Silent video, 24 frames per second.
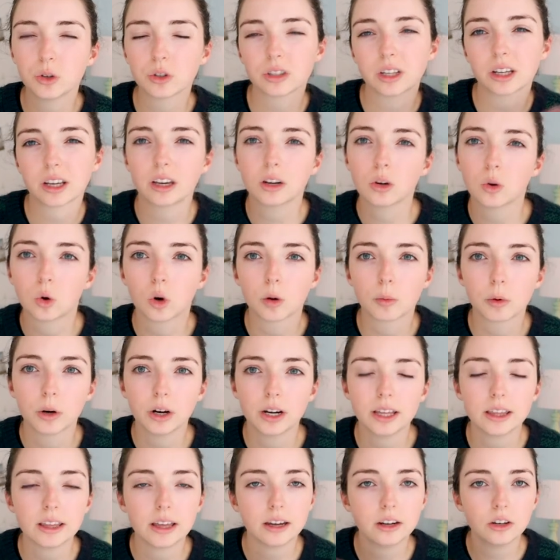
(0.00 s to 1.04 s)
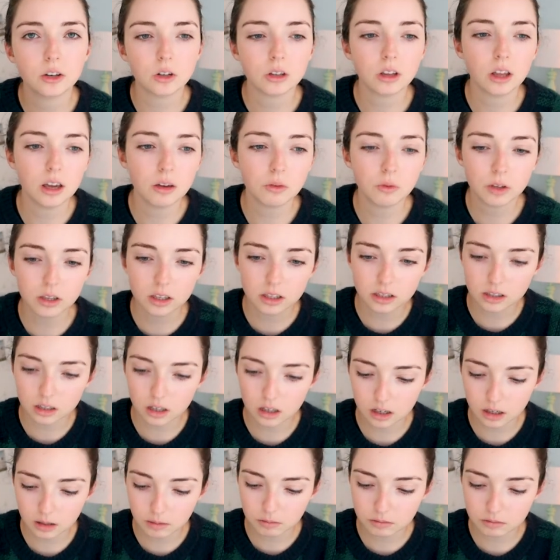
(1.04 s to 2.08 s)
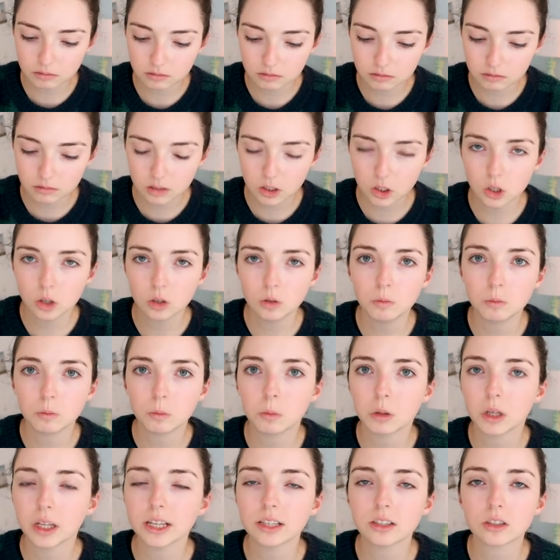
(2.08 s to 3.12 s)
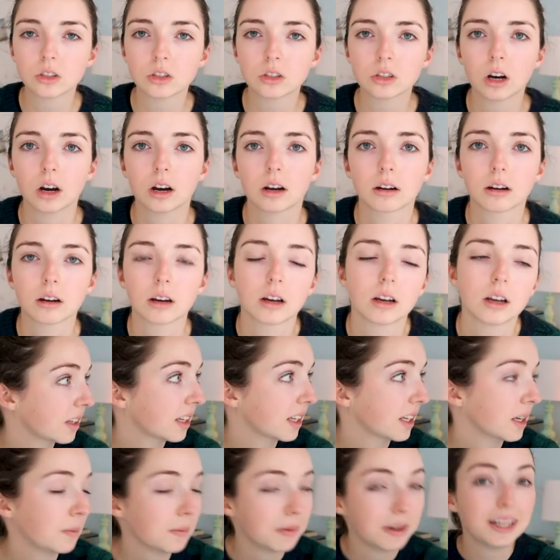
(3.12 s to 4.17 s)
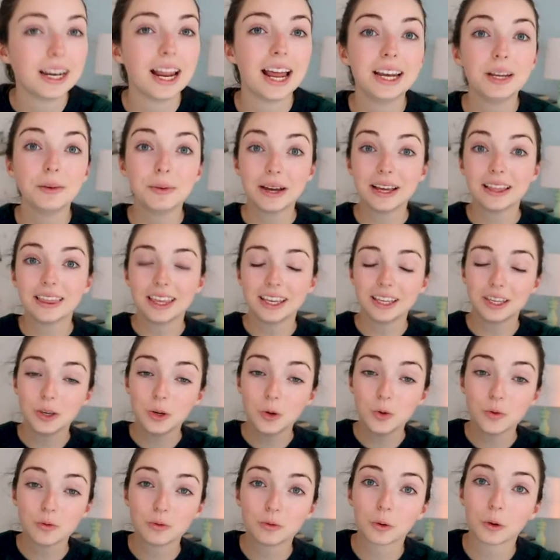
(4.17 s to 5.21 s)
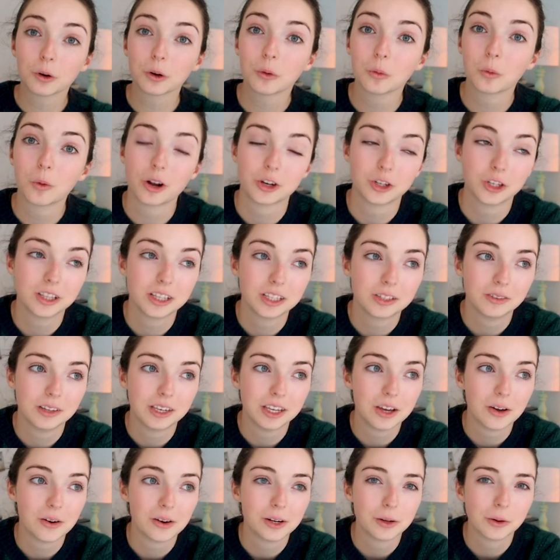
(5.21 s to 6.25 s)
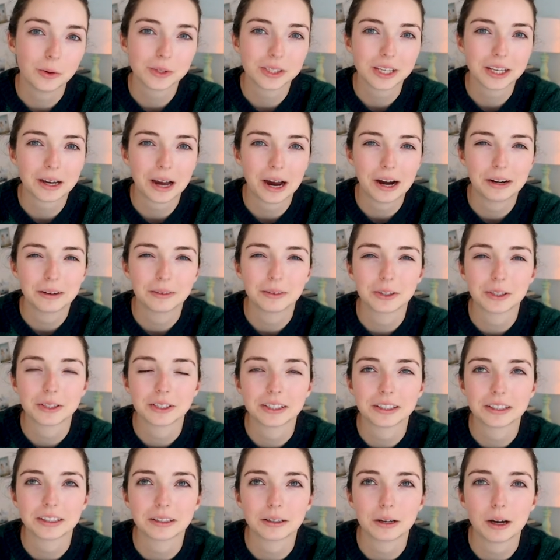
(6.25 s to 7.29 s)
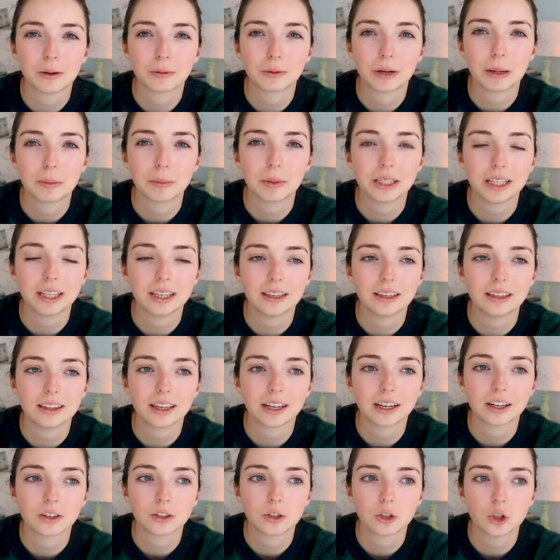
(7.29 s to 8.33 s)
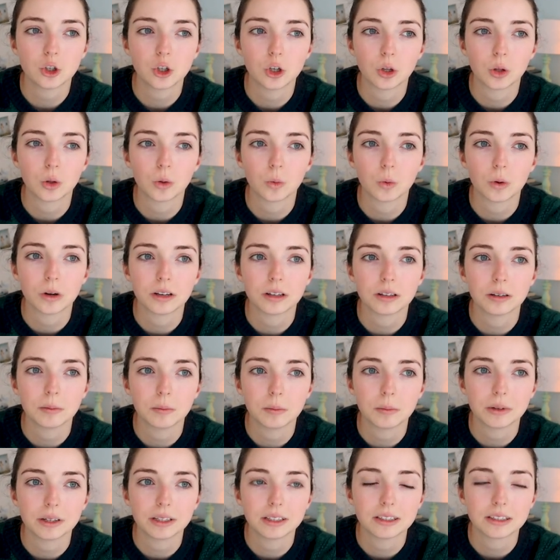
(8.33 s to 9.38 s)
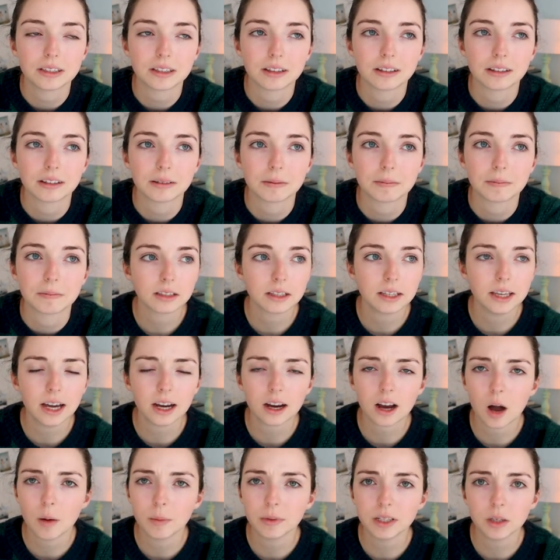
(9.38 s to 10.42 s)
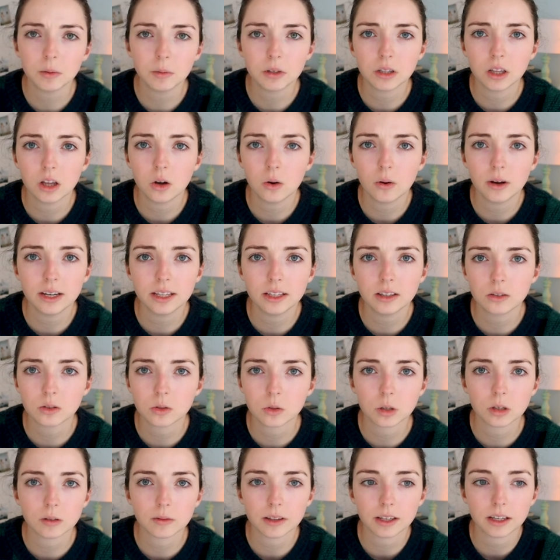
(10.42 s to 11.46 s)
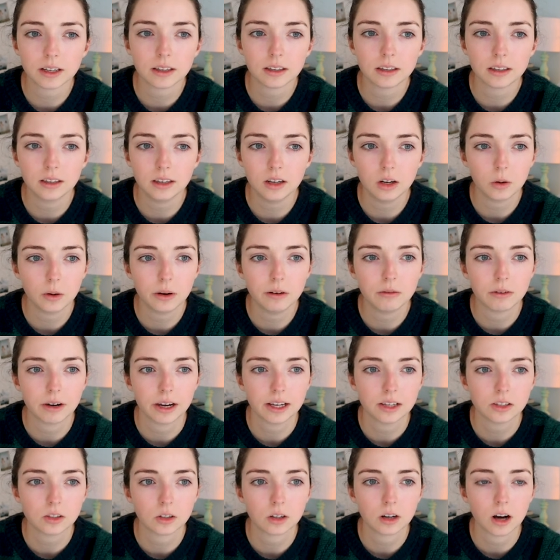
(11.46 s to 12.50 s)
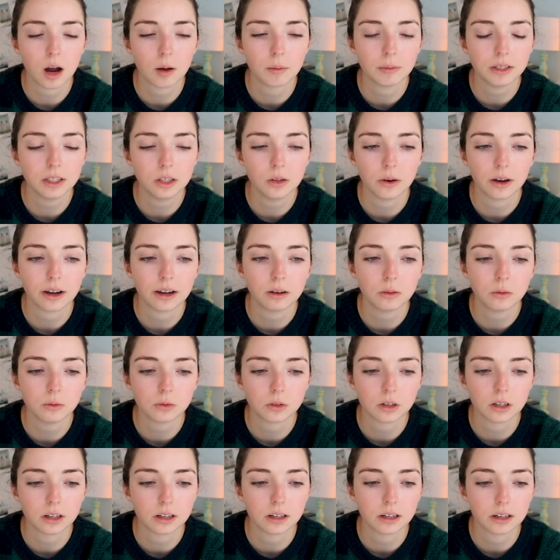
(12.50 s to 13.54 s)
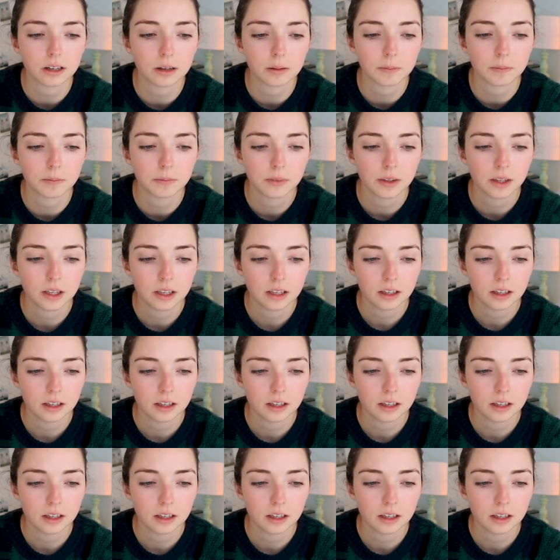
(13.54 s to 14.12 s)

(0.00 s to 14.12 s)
and just like incorporating that in your life is a good place to start. But anyway, thank you for watching this video. I know it was like kind of just a rambly, like chill one, but yeah, comment down below any sort of like, you know, advice or comment you have on